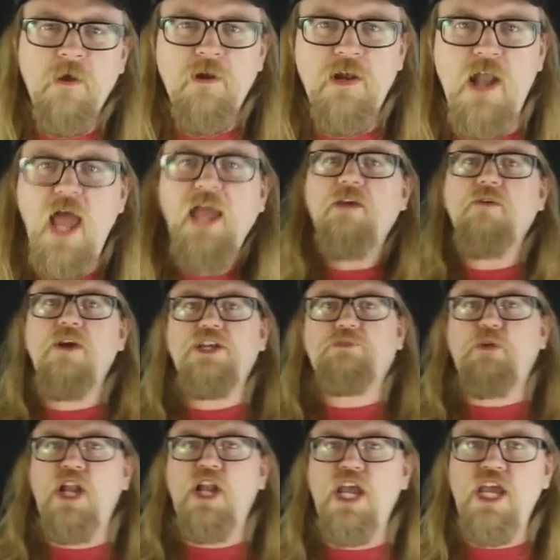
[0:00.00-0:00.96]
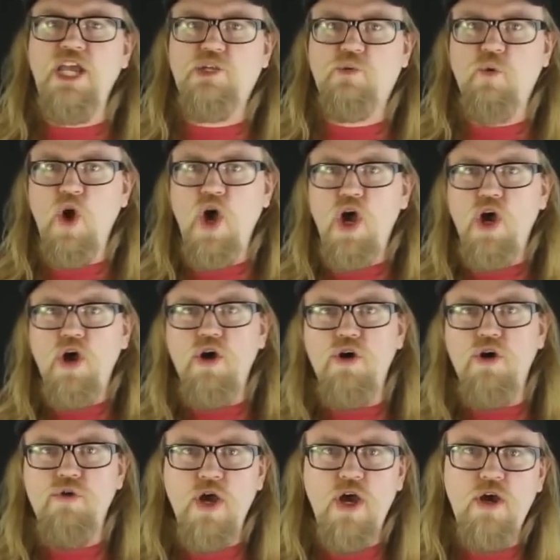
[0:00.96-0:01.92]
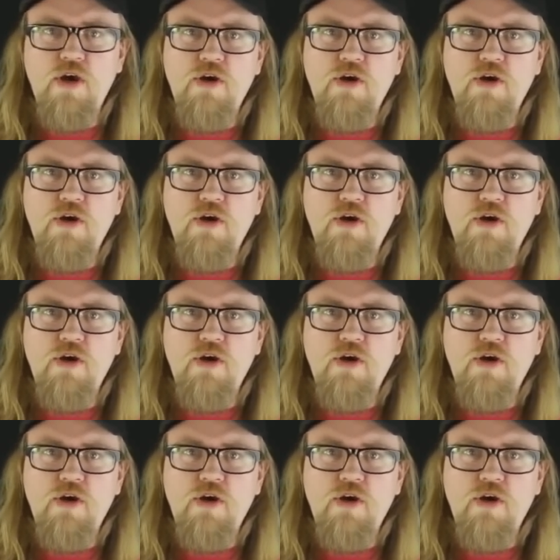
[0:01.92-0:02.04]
Language police, woo,